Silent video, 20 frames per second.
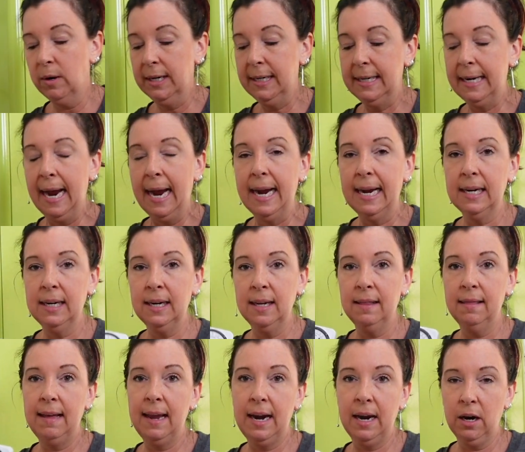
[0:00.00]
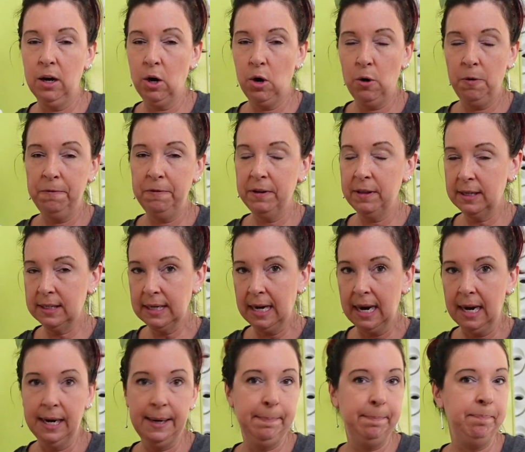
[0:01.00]
again, the arrow for the
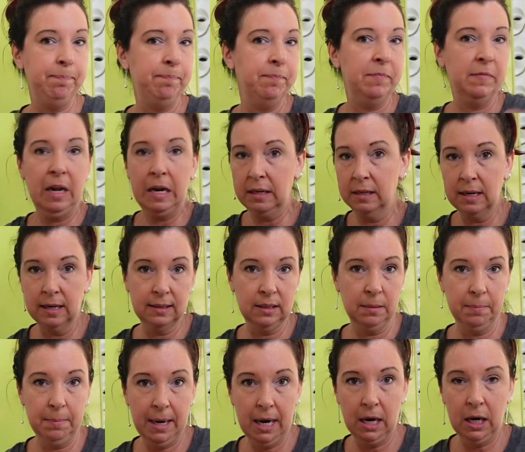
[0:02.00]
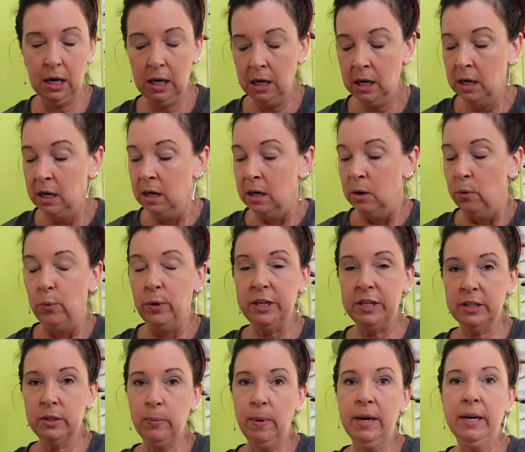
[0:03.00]
time, it doesn't matter. We
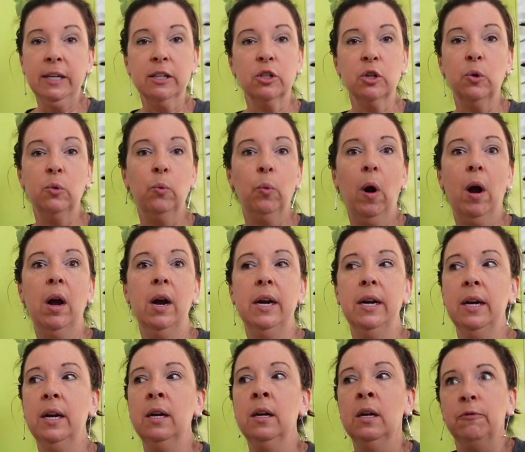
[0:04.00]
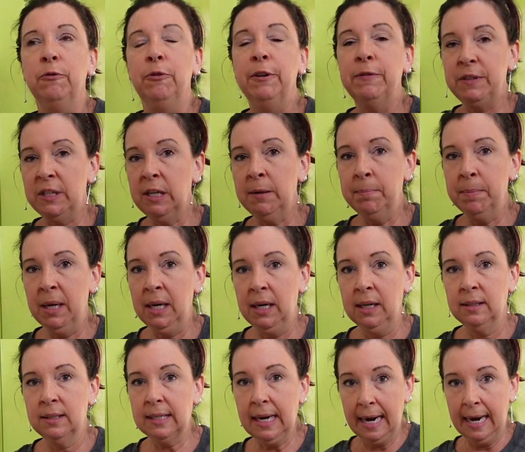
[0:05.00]
just want it to run 15
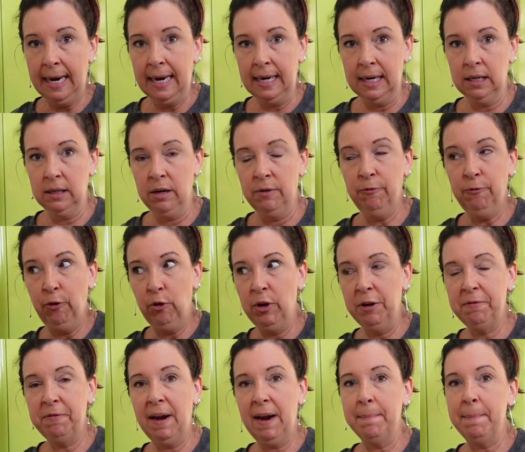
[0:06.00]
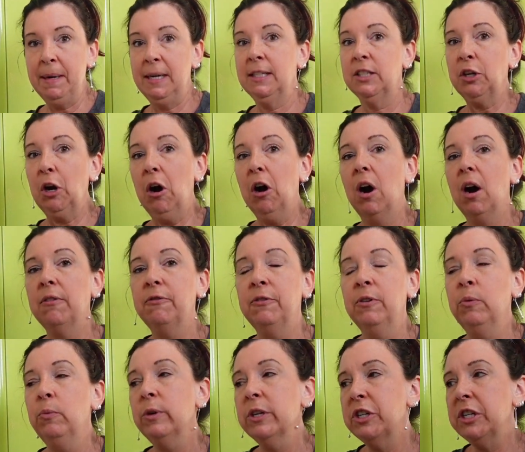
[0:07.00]
minutes on and 45 minutes off,
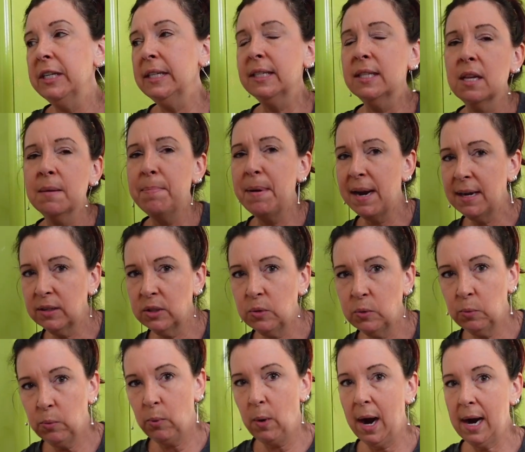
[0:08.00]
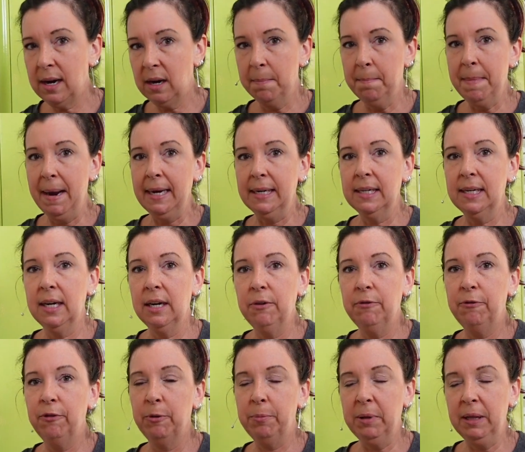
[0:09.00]
which is the best recommended
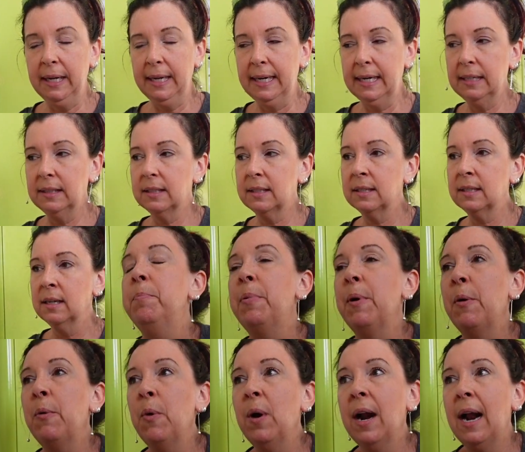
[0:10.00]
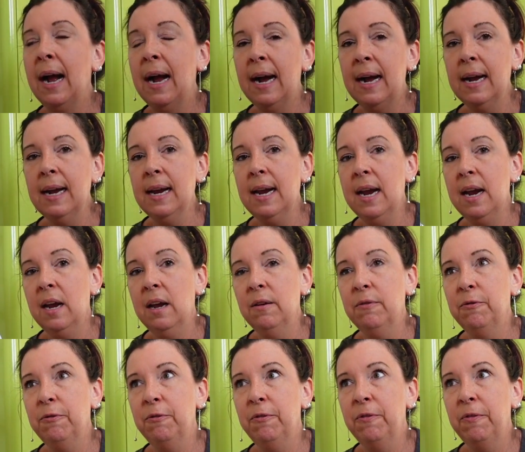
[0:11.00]
for plants. But what I
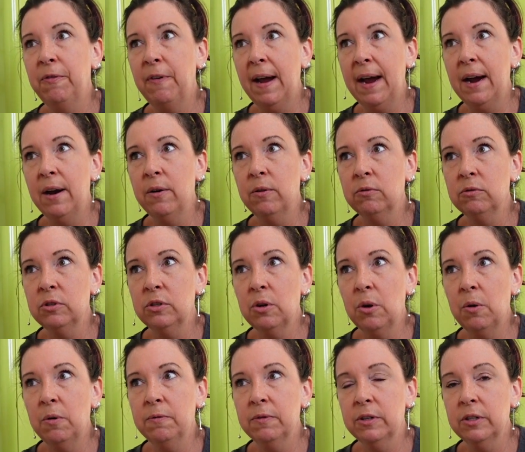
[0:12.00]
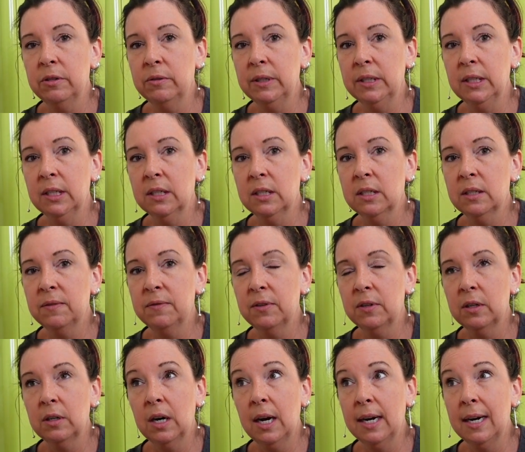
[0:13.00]
have found over doing this
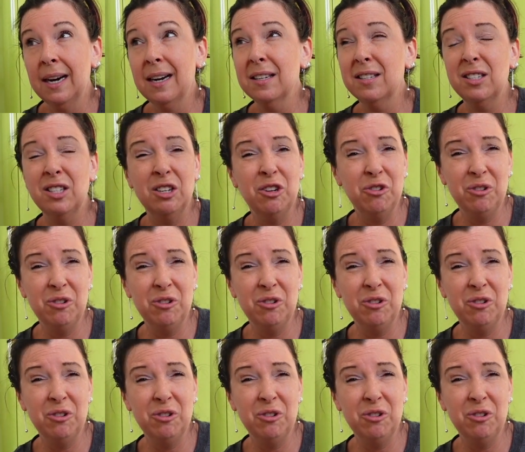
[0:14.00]
for, I guess, 2